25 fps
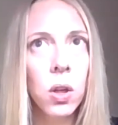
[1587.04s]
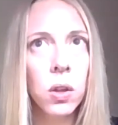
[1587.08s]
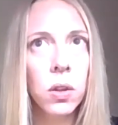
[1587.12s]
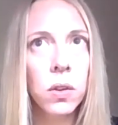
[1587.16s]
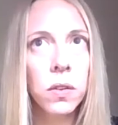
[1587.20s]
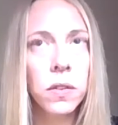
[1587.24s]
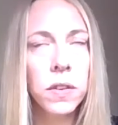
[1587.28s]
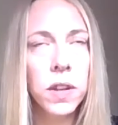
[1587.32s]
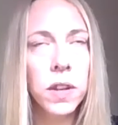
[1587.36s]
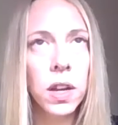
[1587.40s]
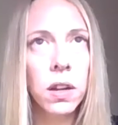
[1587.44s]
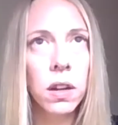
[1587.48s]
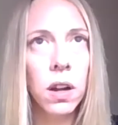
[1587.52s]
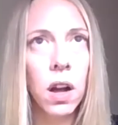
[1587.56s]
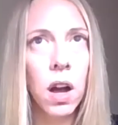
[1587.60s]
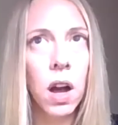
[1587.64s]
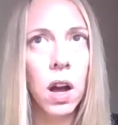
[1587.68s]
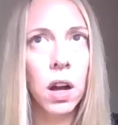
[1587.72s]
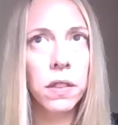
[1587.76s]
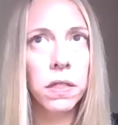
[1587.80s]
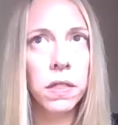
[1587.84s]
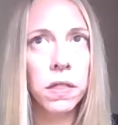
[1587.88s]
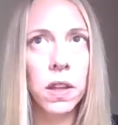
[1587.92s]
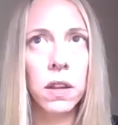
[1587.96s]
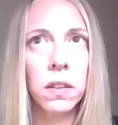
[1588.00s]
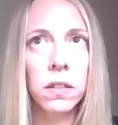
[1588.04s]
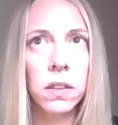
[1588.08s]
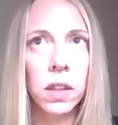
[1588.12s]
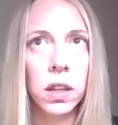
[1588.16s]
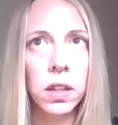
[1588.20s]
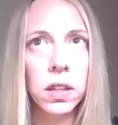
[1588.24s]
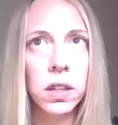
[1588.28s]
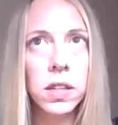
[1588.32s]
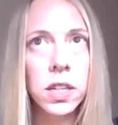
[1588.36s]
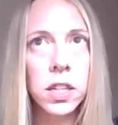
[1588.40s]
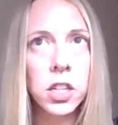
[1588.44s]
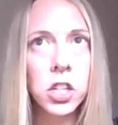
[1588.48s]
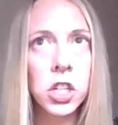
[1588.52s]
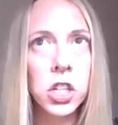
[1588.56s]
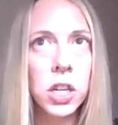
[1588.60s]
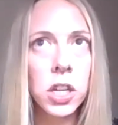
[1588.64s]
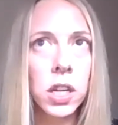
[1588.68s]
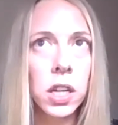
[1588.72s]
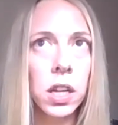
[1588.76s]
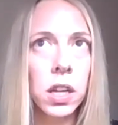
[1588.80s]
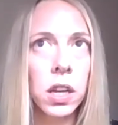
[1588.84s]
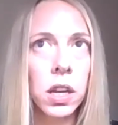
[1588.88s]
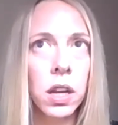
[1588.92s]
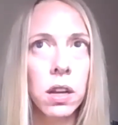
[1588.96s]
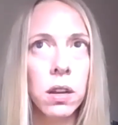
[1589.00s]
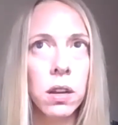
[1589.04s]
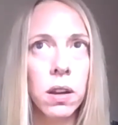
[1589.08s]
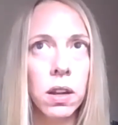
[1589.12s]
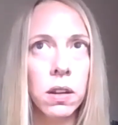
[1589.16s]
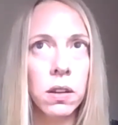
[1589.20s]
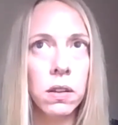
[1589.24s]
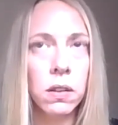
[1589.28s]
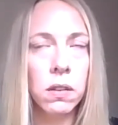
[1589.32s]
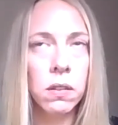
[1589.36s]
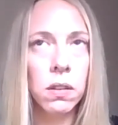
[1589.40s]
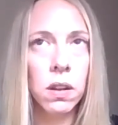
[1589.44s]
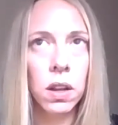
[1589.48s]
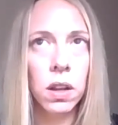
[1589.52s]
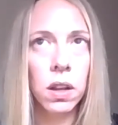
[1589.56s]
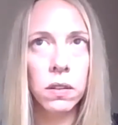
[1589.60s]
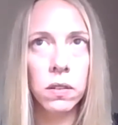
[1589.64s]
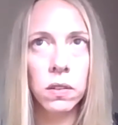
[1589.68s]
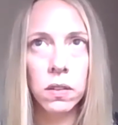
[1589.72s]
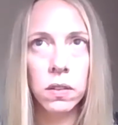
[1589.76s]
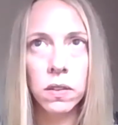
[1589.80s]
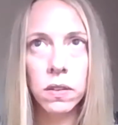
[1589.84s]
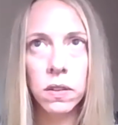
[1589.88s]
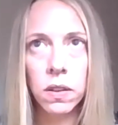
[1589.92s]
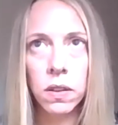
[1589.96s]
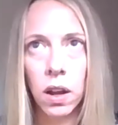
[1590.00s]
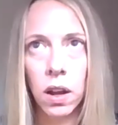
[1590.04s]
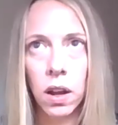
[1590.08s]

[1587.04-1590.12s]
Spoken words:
data on things like addiction and